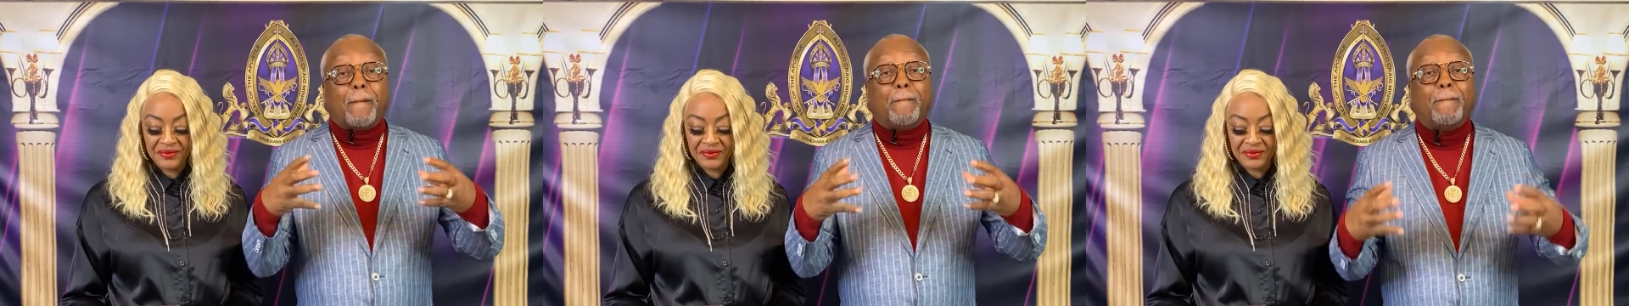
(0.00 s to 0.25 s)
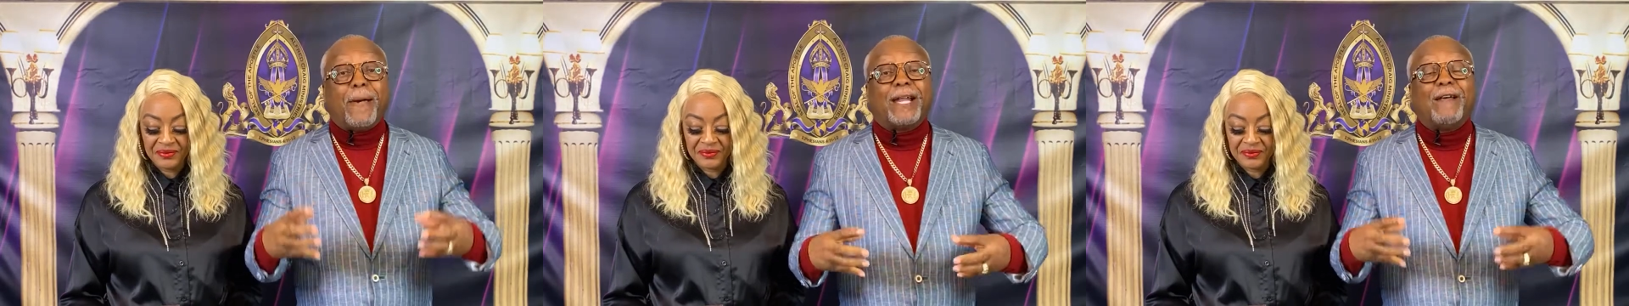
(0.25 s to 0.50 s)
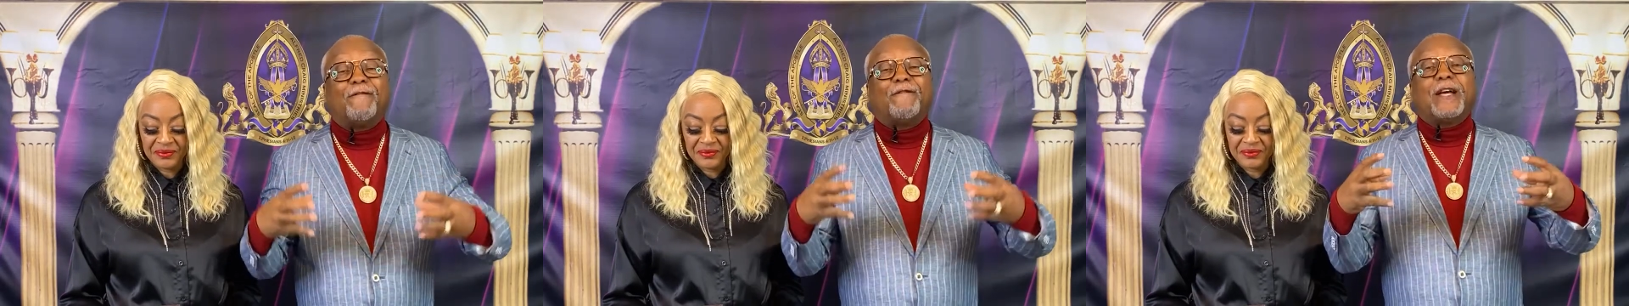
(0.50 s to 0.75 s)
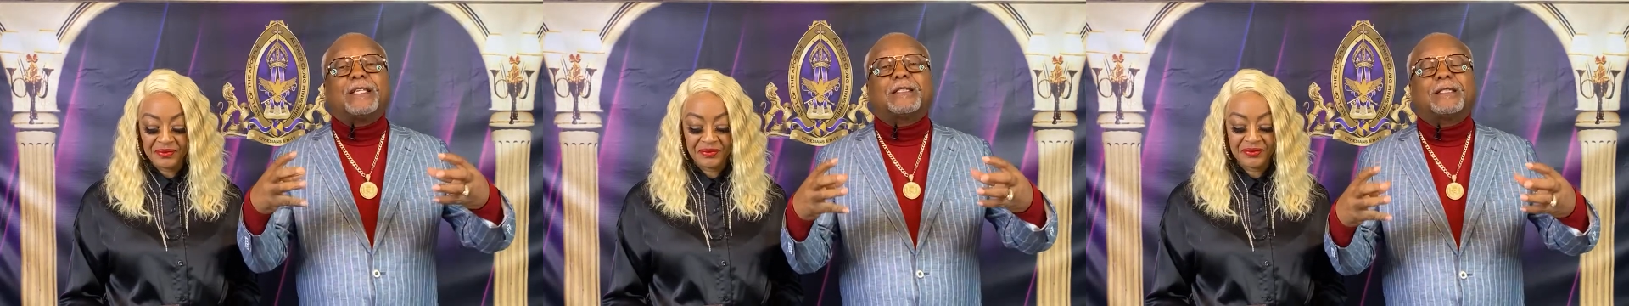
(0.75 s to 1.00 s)
Speaker 1: to
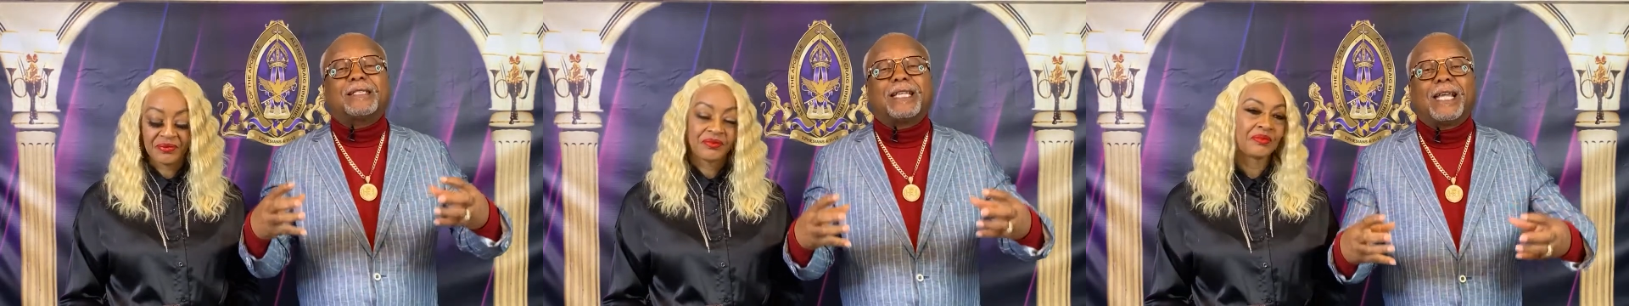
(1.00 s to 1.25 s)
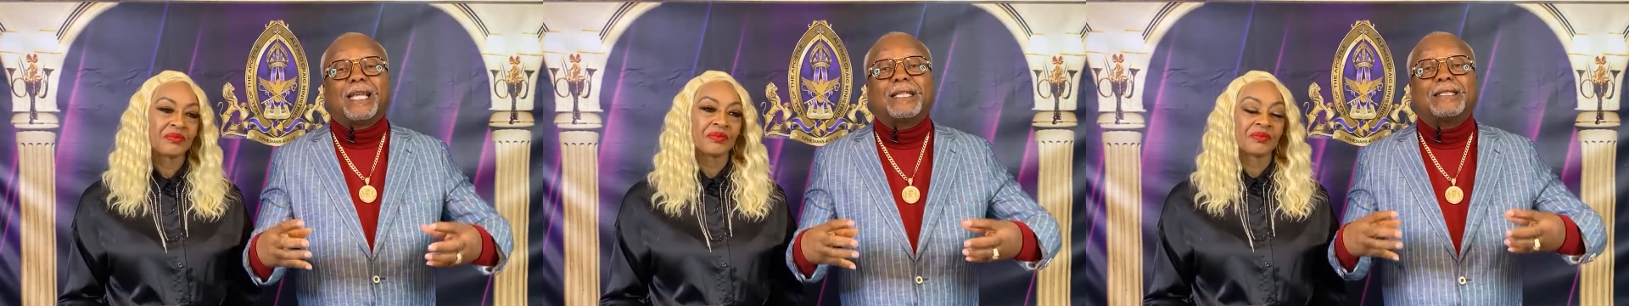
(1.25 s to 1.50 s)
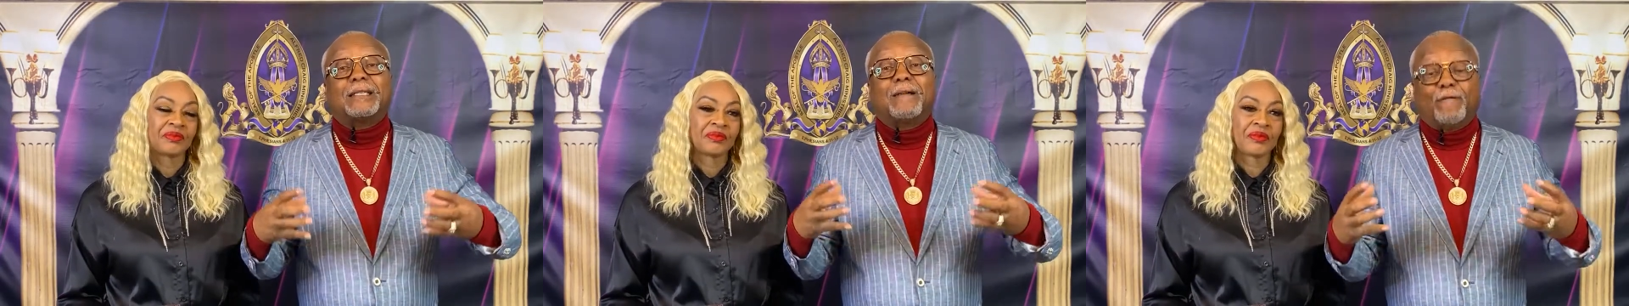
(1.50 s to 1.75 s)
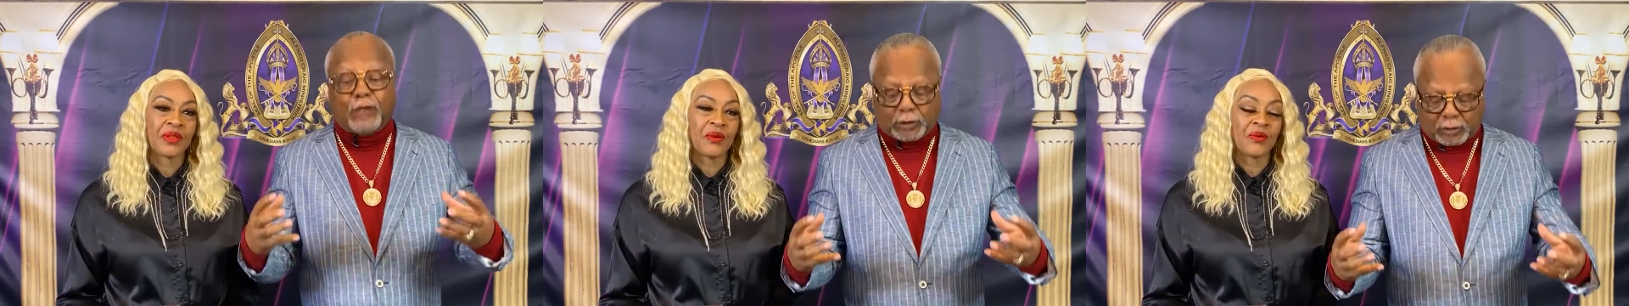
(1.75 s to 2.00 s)
manifest things in
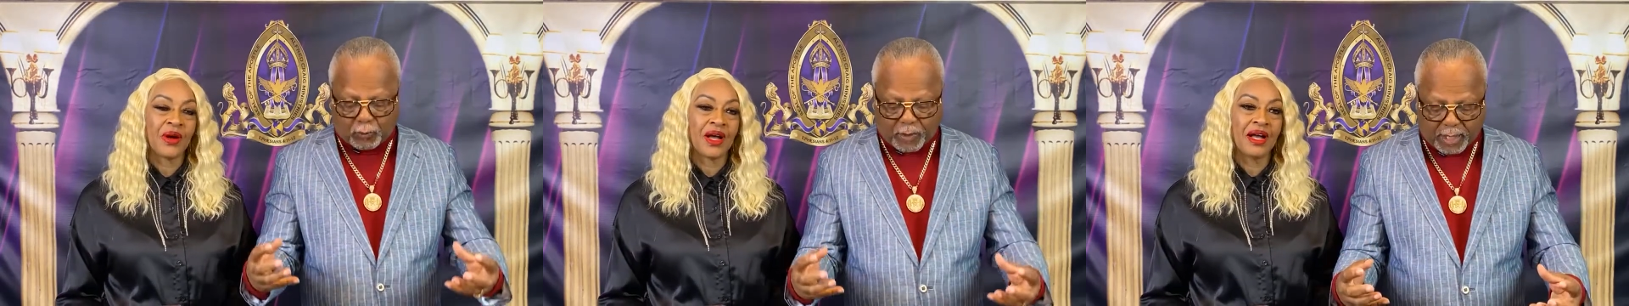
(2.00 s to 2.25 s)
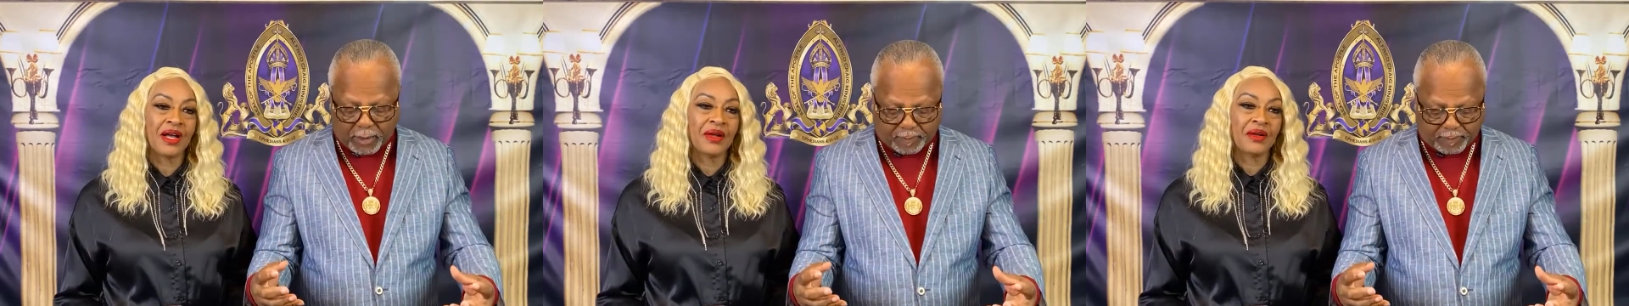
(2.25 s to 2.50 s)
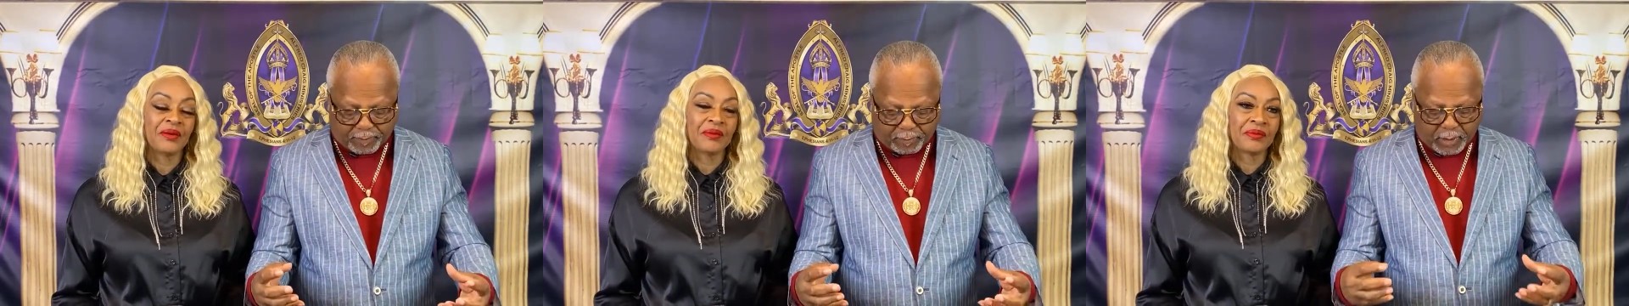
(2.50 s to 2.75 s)
the physical realm.